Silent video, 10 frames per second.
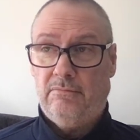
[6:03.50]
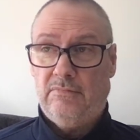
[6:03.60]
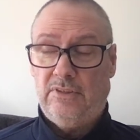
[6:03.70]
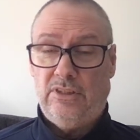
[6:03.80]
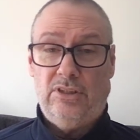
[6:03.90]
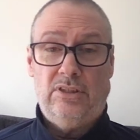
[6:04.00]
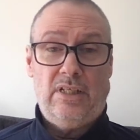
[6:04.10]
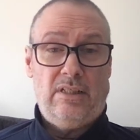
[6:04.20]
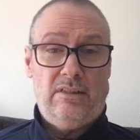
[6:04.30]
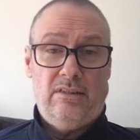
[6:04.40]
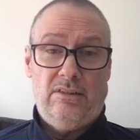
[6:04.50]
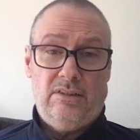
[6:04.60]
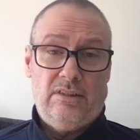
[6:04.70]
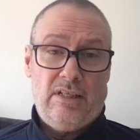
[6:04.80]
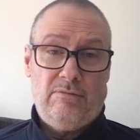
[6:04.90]
You just have
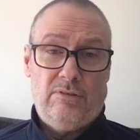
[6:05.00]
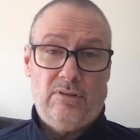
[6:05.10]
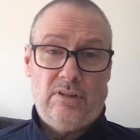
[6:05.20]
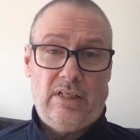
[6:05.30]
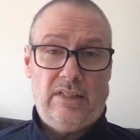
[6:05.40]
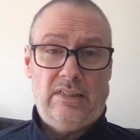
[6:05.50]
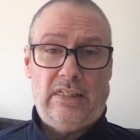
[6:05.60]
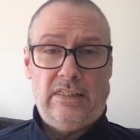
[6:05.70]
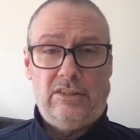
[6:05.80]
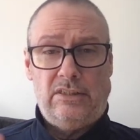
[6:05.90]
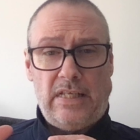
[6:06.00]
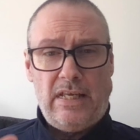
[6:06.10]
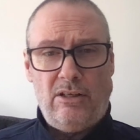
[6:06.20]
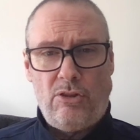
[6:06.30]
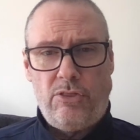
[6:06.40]
to kind of like
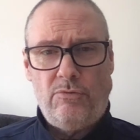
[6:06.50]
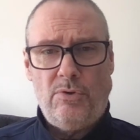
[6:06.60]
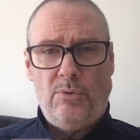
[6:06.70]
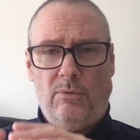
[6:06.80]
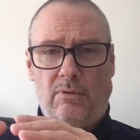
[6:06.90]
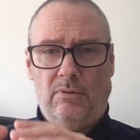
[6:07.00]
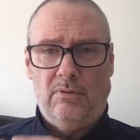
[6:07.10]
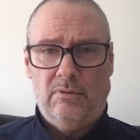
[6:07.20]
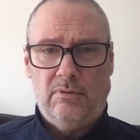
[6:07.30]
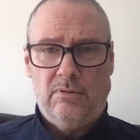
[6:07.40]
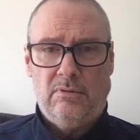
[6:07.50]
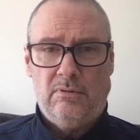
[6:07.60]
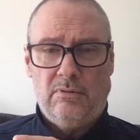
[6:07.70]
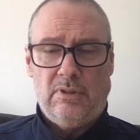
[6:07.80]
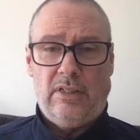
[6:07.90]
sail through.
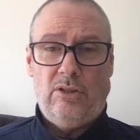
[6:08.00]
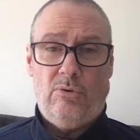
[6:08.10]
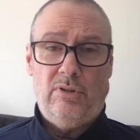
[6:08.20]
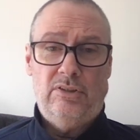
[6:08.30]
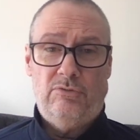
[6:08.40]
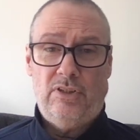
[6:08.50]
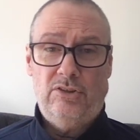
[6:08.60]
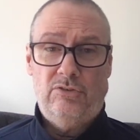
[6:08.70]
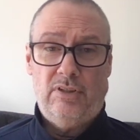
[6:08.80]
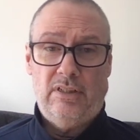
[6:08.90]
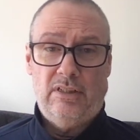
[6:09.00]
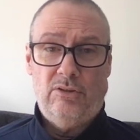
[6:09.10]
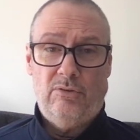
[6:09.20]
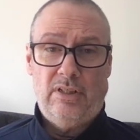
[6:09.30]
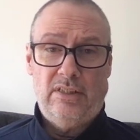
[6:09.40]
I know it's frustrating. I
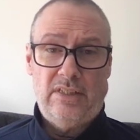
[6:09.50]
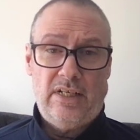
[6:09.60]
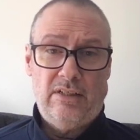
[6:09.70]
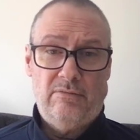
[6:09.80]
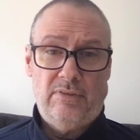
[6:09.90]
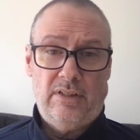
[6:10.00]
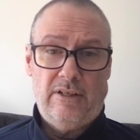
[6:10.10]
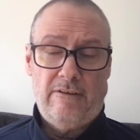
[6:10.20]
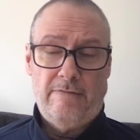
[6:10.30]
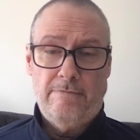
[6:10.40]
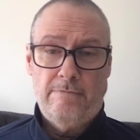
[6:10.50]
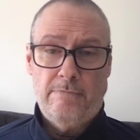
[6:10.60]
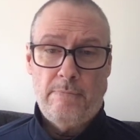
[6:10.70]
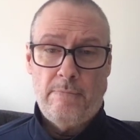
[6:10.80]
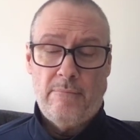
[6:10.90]
know it gets aggravating.
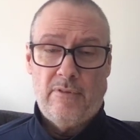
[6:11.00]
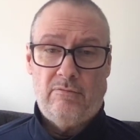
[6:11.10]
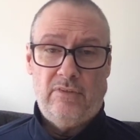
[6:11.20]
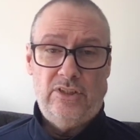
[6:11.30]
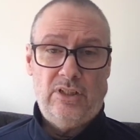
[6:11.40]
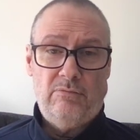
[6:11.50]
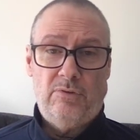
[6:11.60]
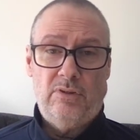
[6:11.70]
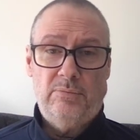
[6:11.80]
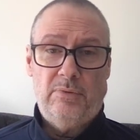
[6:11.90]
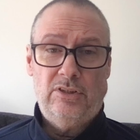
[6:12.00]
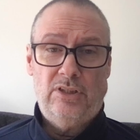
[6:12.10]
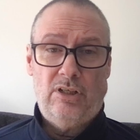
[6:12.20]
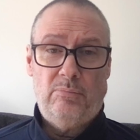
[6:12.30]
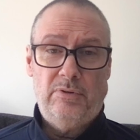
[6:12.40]
Reach out for as much
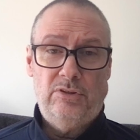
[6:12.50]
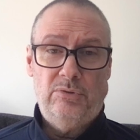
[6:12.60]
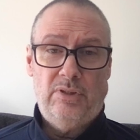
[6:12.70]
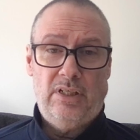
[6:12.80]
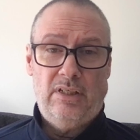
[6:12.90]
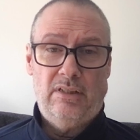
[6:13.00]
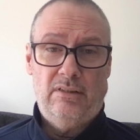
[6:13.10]
help as you can.